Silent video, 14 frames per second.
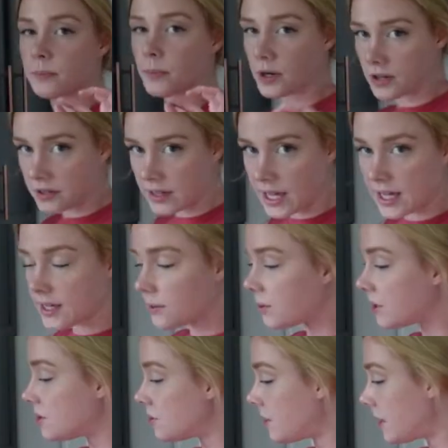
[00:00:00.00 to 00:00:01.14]
birthday that
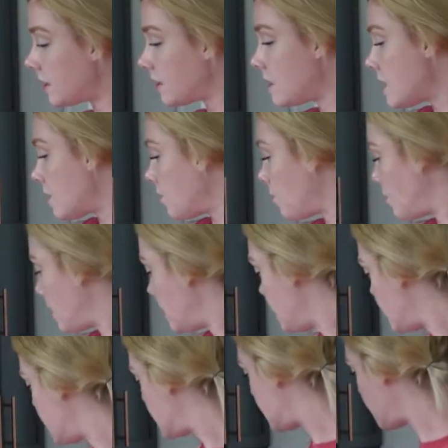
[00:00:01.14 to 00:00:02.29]
we're doing, we
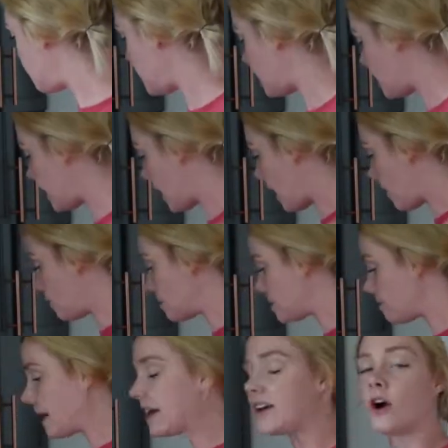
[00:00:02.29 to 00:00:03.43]
ended up picking out
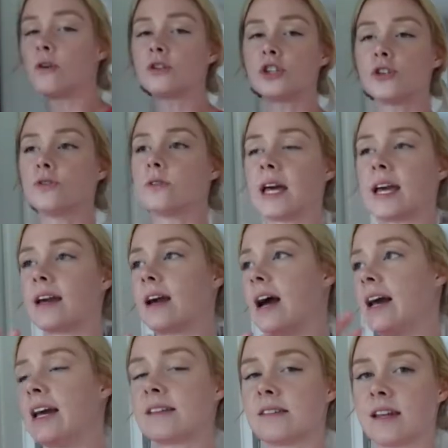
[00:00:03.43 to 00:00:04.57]
my go-to. Like, I
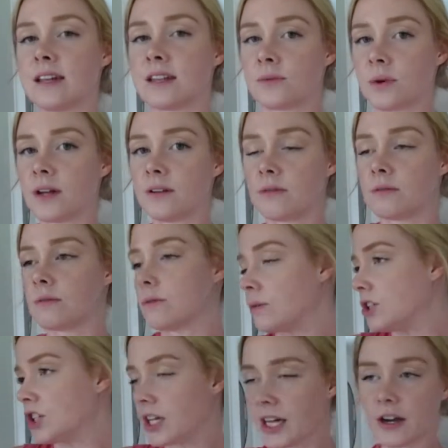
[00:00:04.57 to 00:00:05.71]
asked Daylin what we
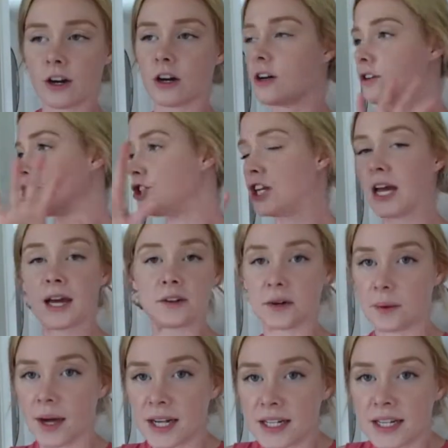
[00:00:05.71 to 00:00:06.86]
should get her. She had no
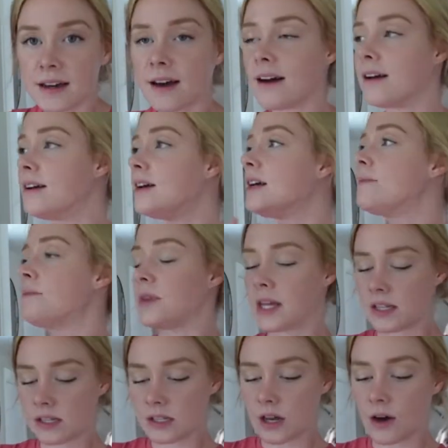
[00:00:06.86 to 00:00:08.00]
idea.
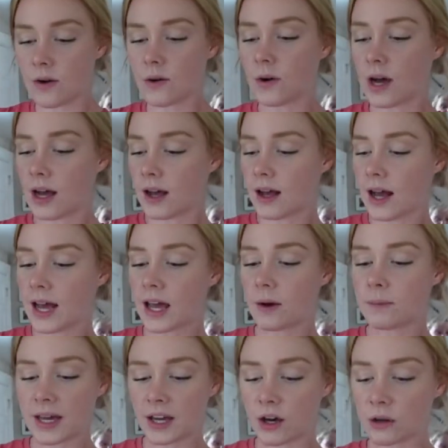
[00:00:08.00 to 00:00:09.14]
And so
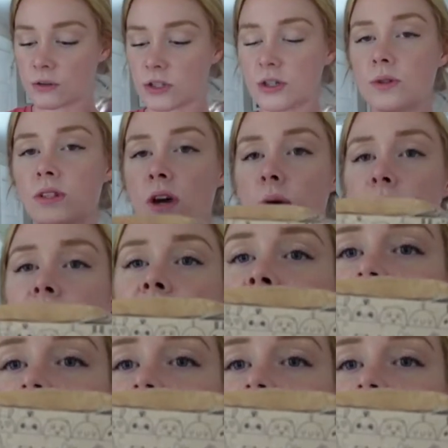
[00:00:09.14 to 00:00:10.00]
my go-to is always these